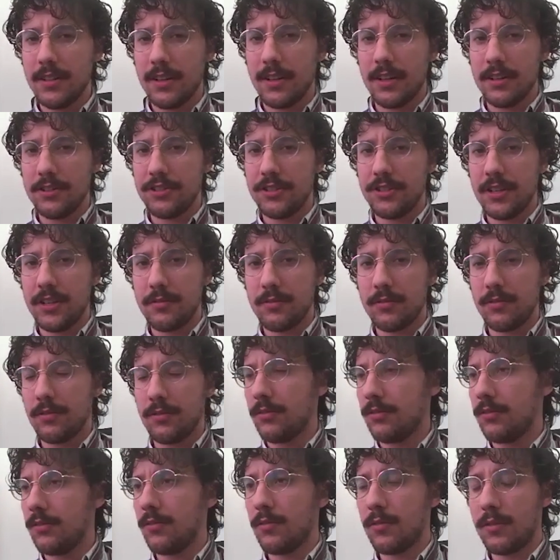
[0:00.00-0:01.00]
a
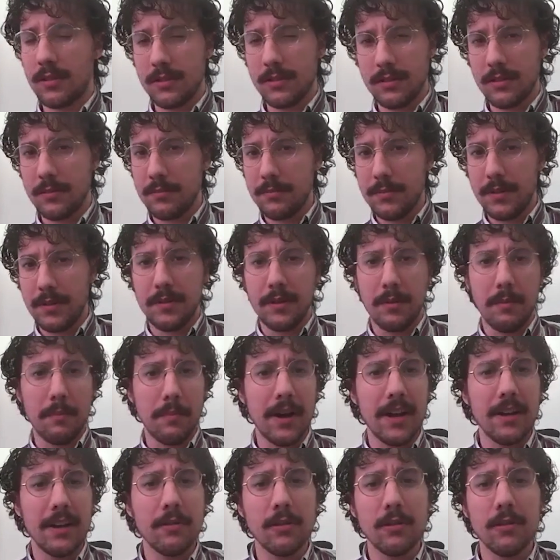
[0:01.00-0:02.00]
general or maybe a
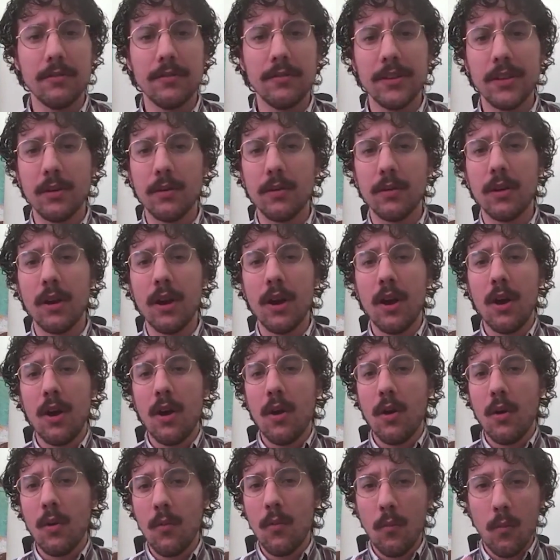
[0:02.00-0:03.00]
micro view,
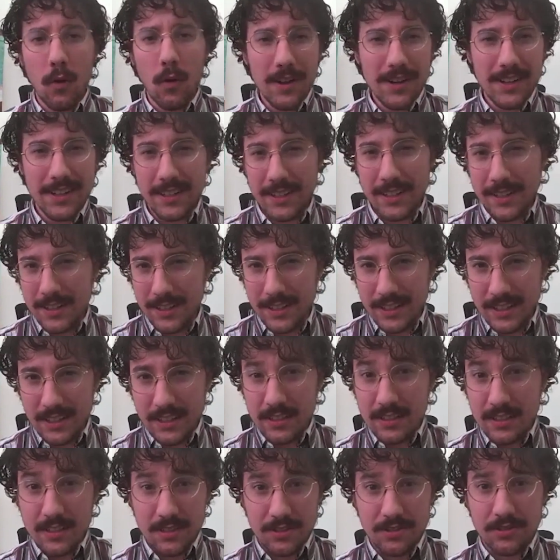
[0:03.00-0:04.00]
what
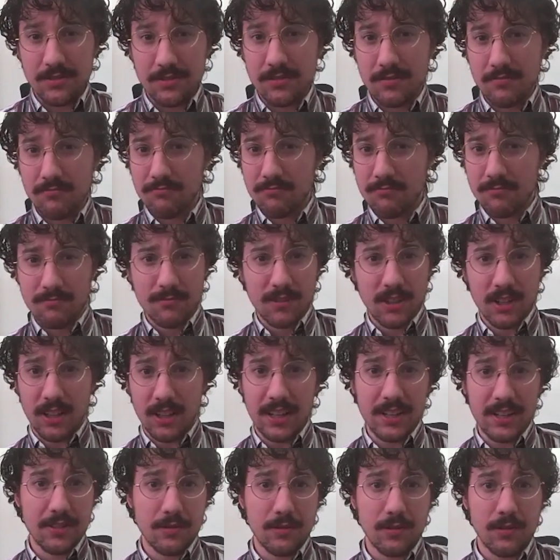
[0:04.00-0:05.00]
is
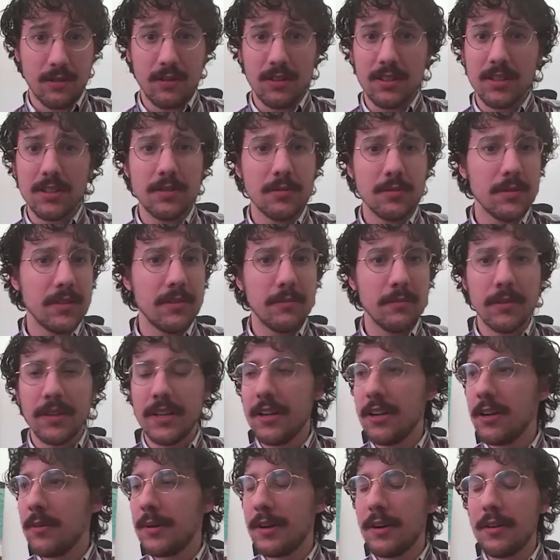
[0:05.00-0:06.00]
cholesterol? Because we
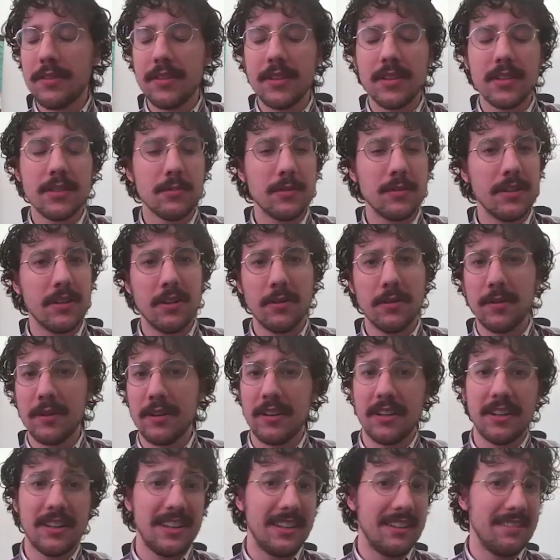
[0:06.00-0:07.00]
hear about this, we hear
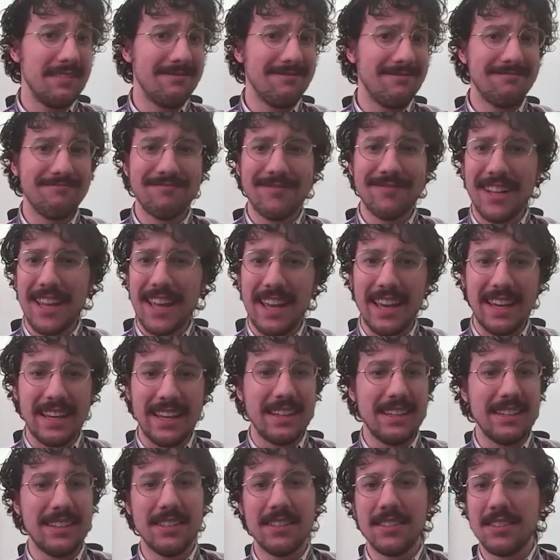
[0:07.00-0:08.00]
about it in
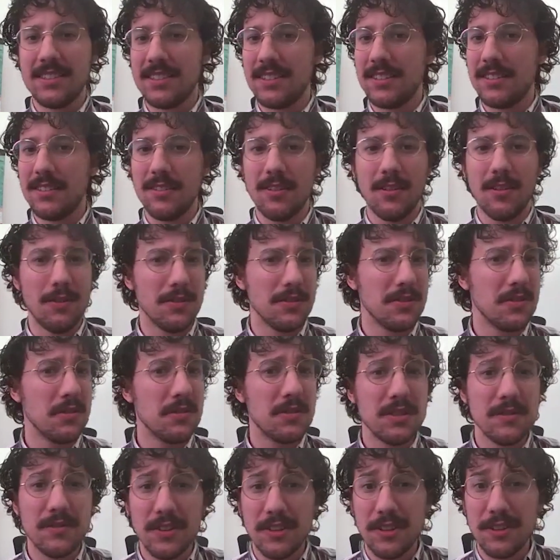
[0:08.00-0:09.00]
eggs and all
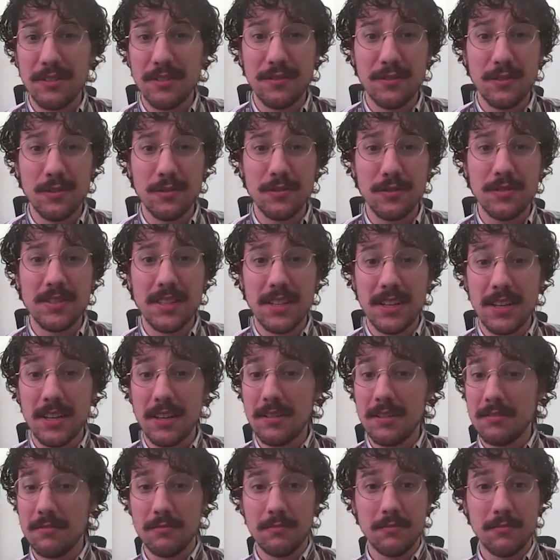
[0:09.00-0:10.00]
sorts of other foods
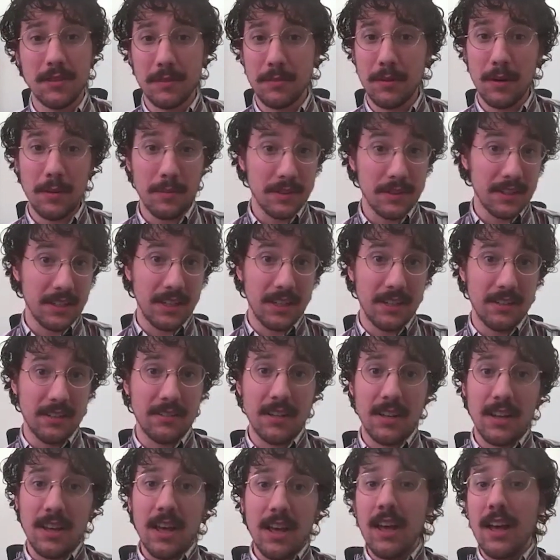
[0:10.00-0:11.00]
that we probably
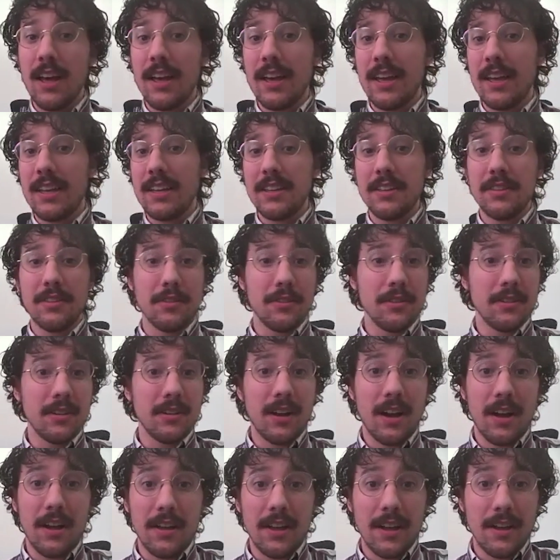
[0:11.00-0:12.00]
eat
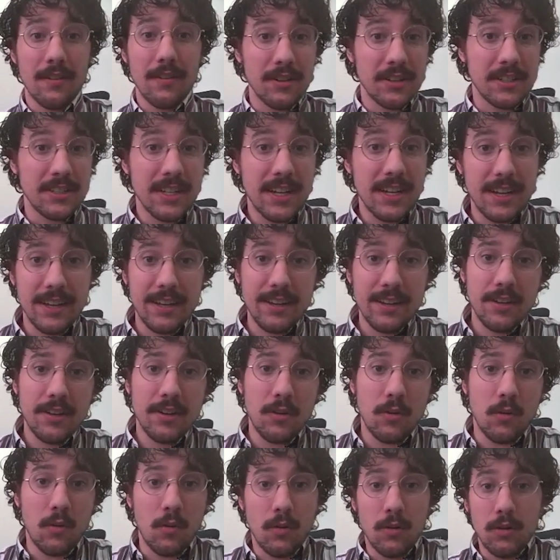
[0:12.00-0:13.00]
either every day
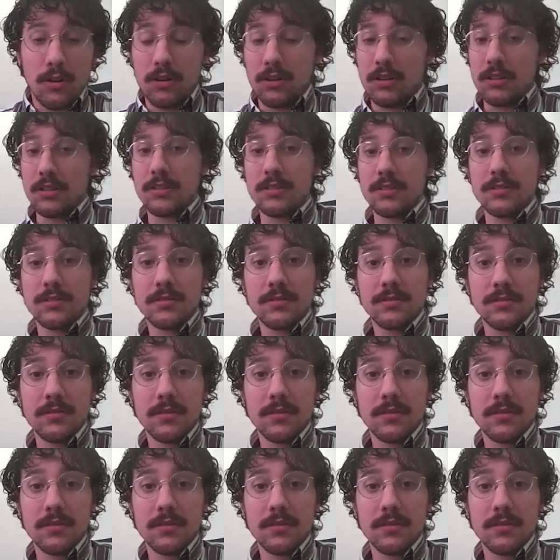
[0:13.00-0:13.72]
or